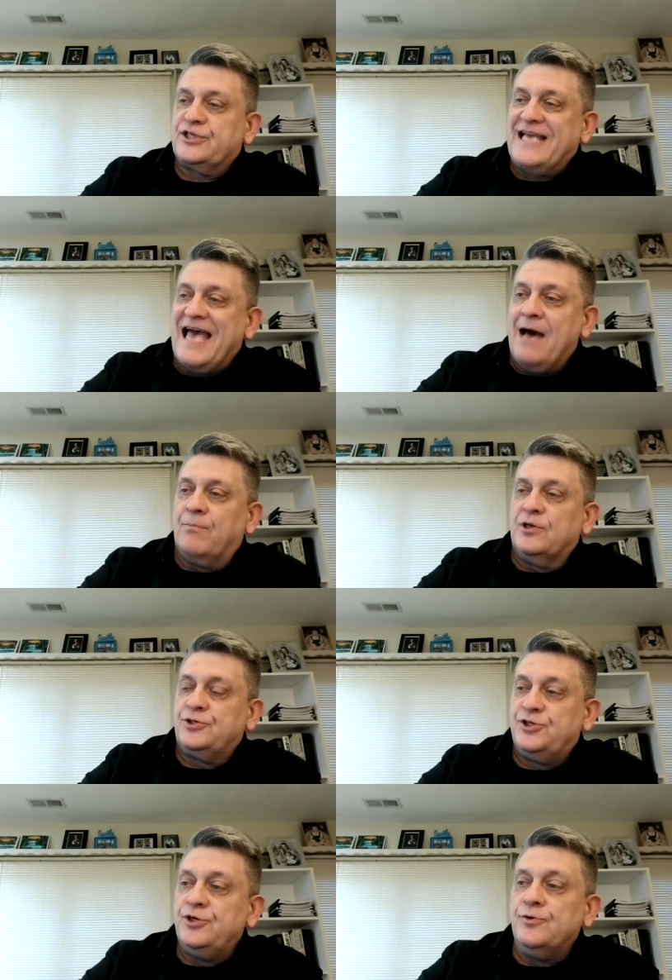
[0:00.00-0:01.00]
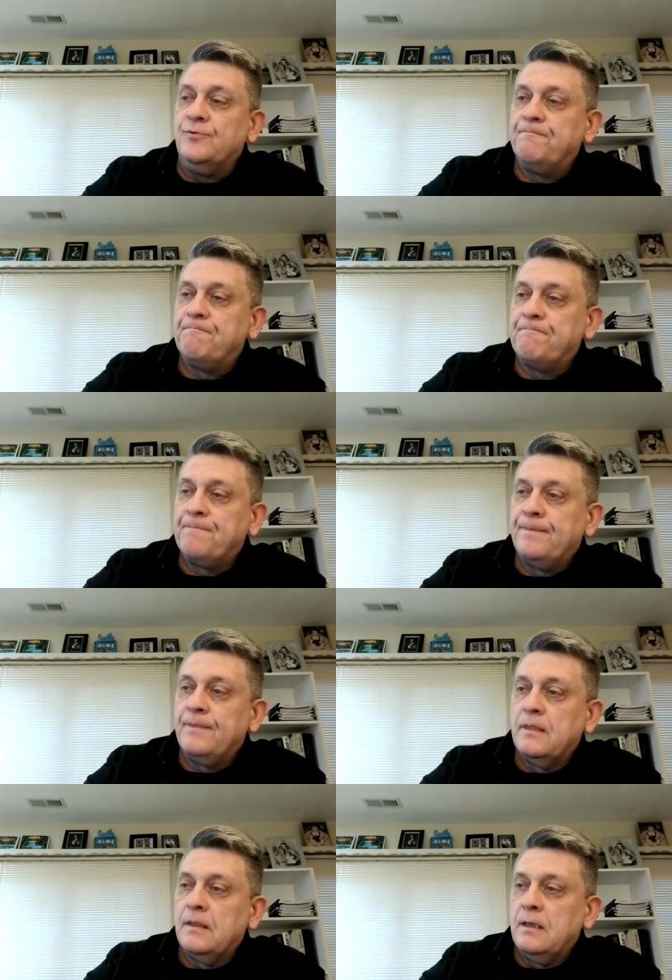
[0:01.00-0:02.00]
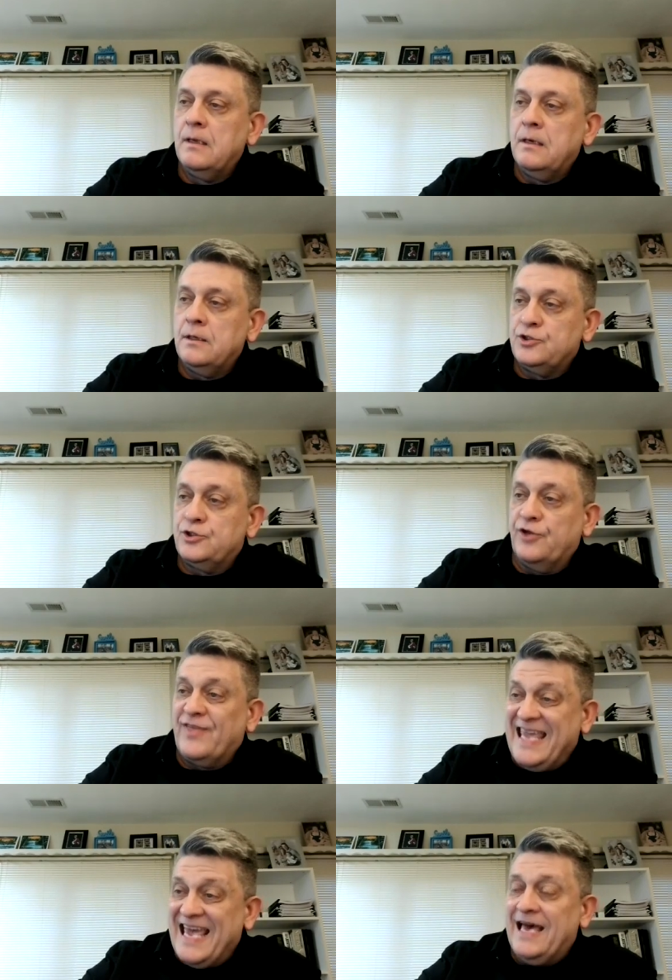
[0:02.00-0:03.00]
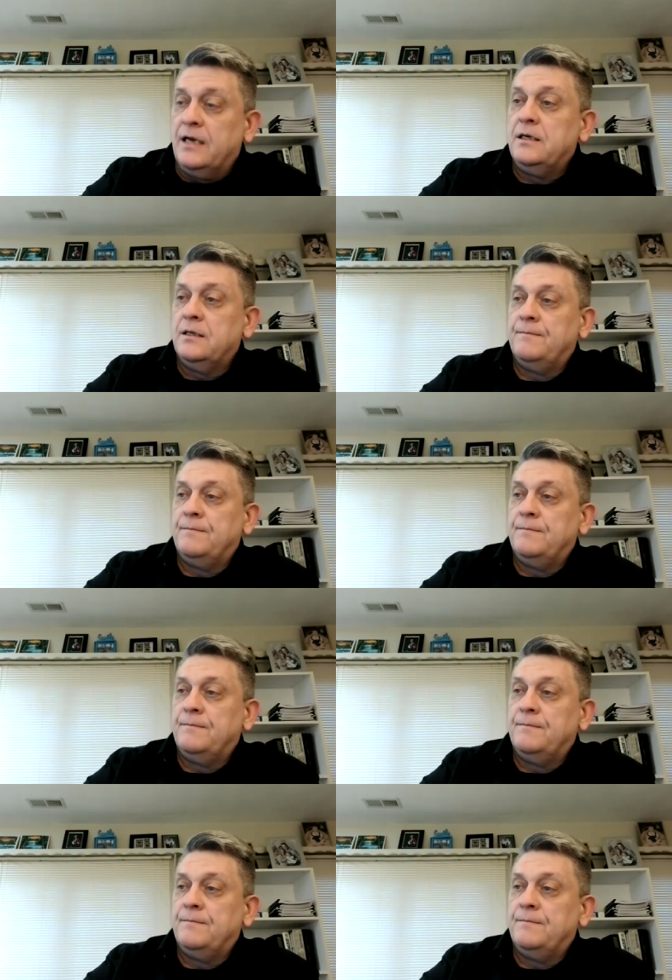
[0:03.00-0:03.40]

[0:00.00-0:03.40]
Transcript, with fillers: establish you to the end.